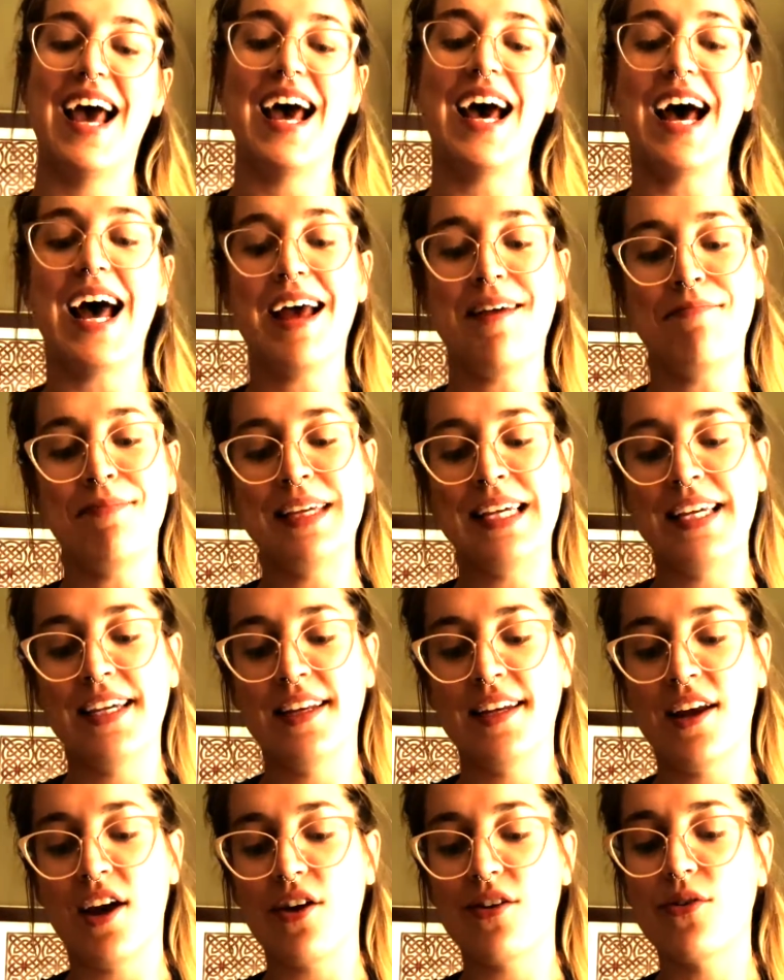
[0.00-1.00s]
I
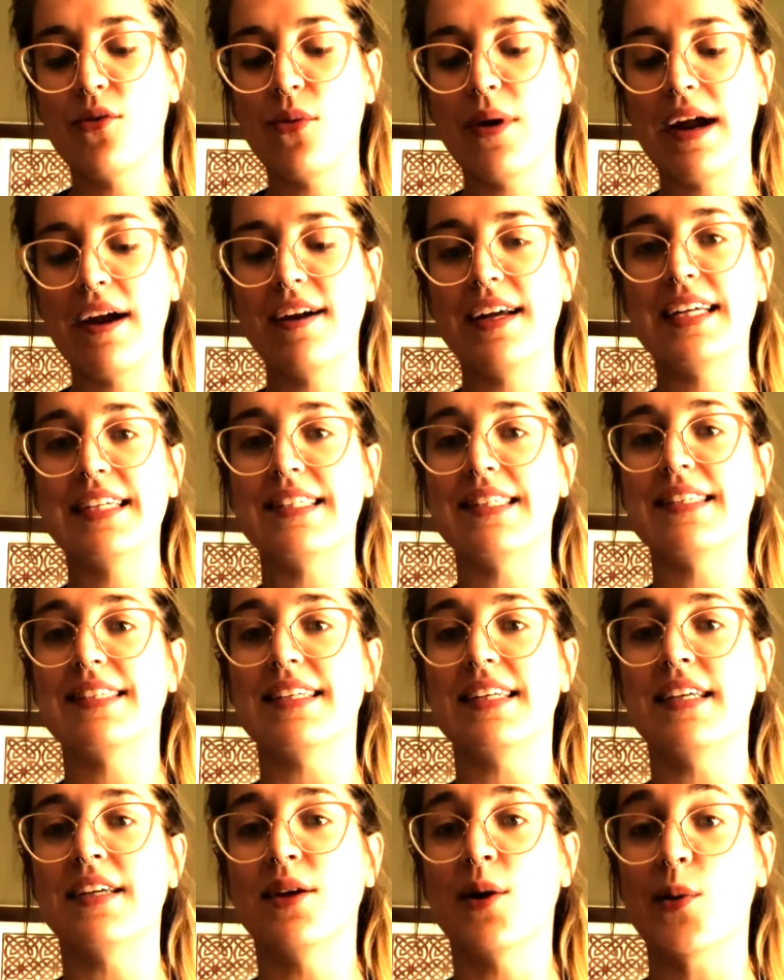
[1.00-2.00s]
mean, Aquarius is
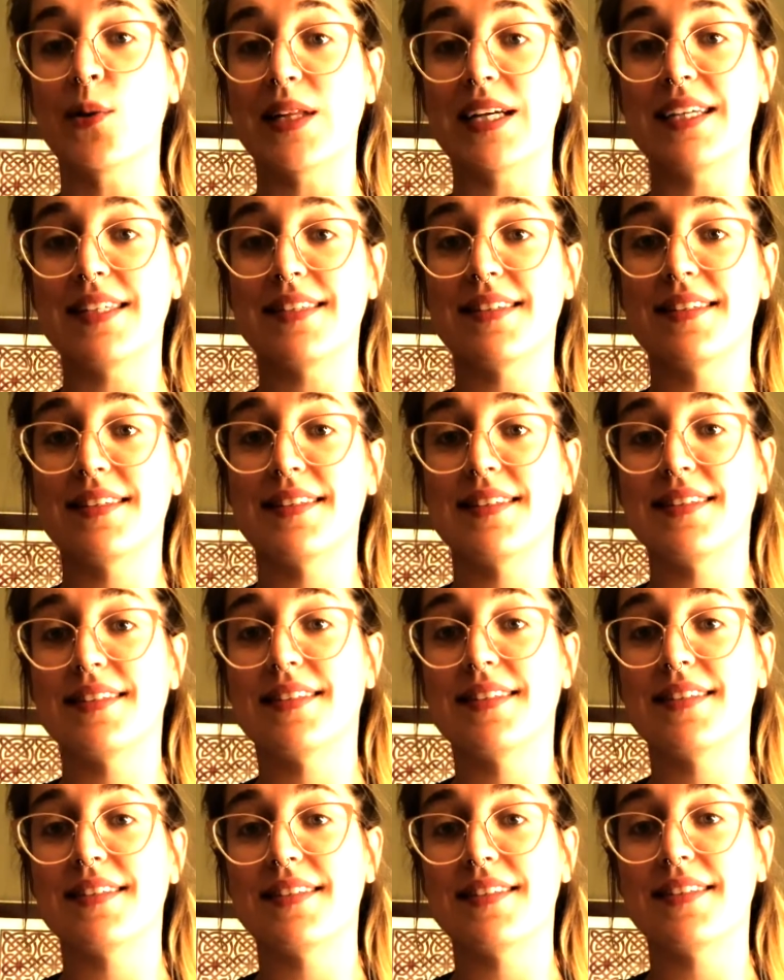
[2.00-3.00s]

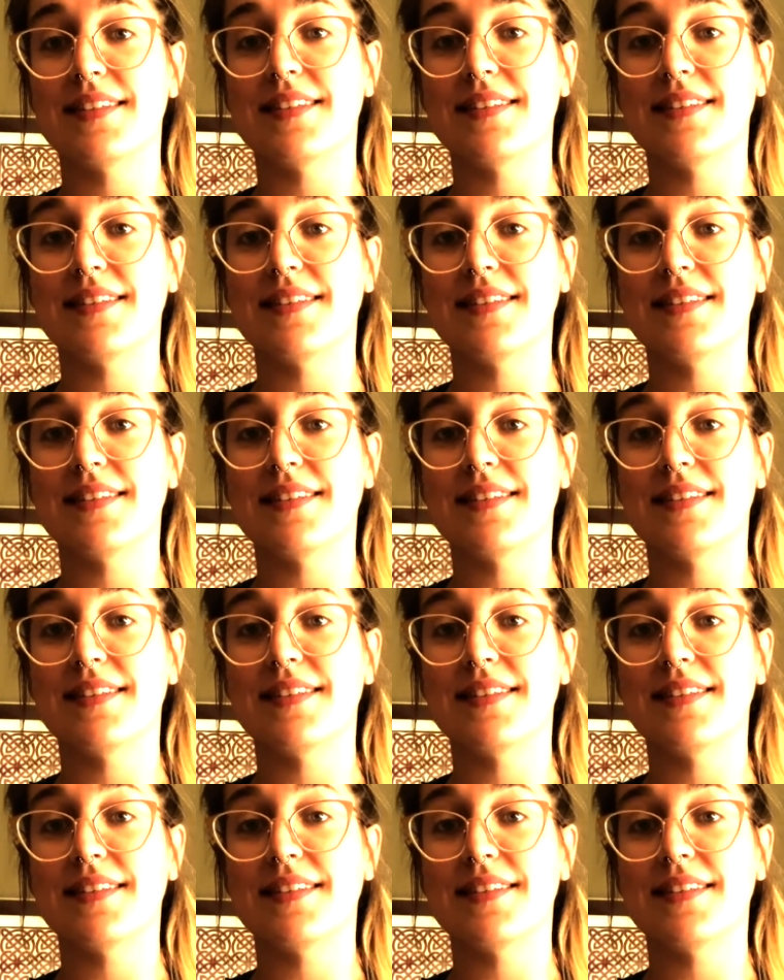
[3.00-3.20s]
egoless.